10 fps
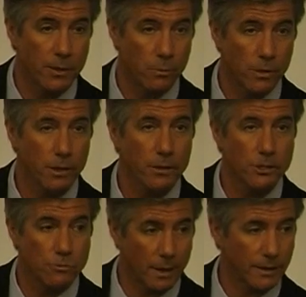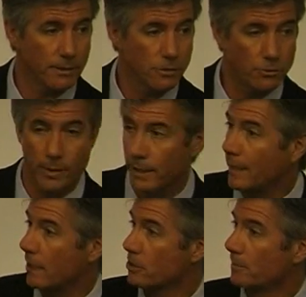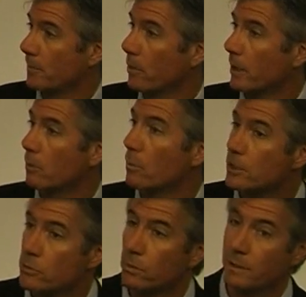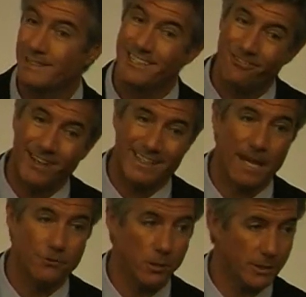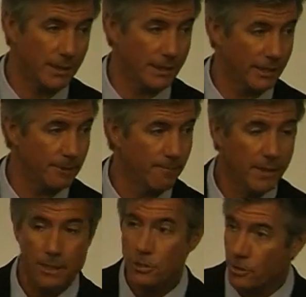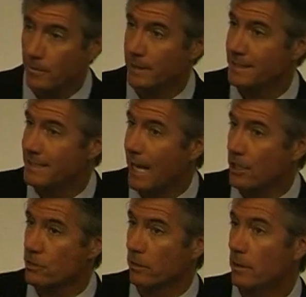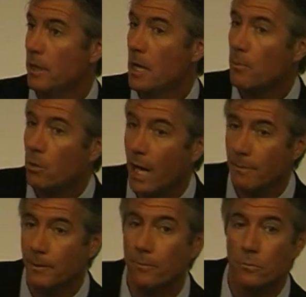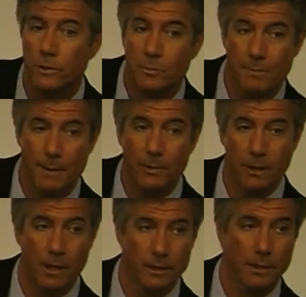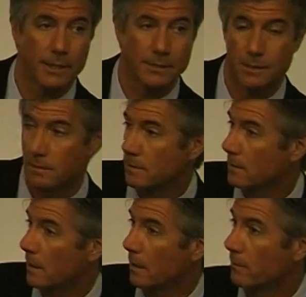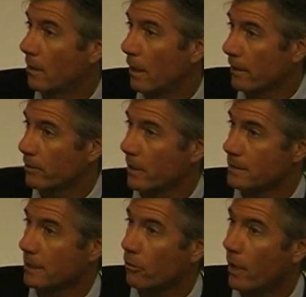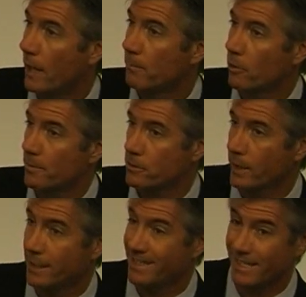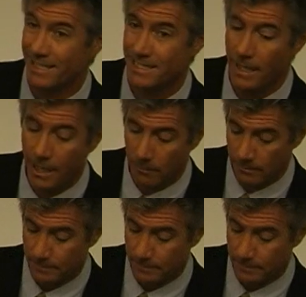they were struggling to create a national memorial, which would, in fact, have to articulate Germany's national problem with remembering Holocaust uh, the Holocaust, a crime perpetrated in its name.